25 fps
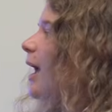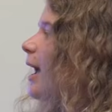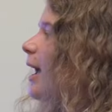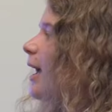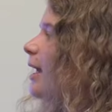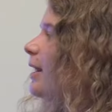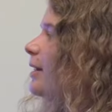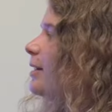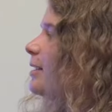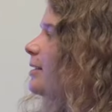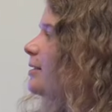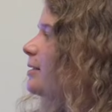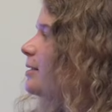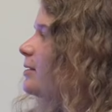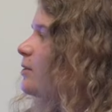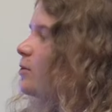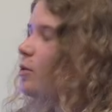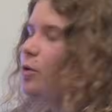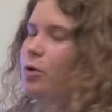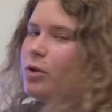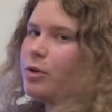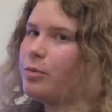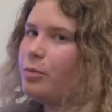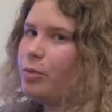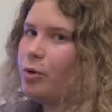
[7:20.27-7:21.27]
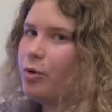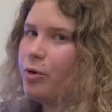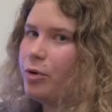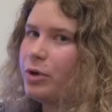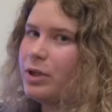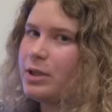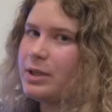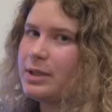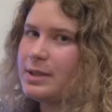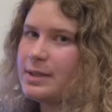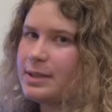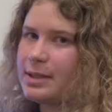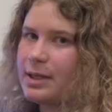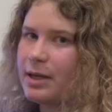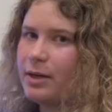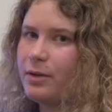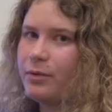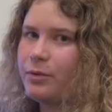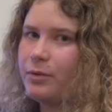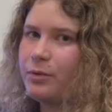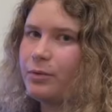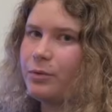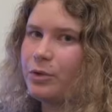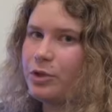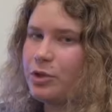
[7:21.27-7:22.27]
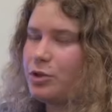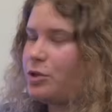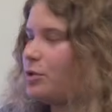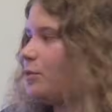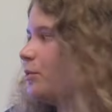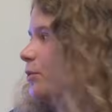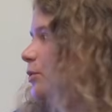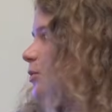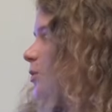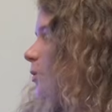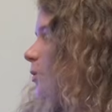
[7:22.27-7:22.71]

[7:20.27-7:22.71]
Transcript: And this is all important stuff which you would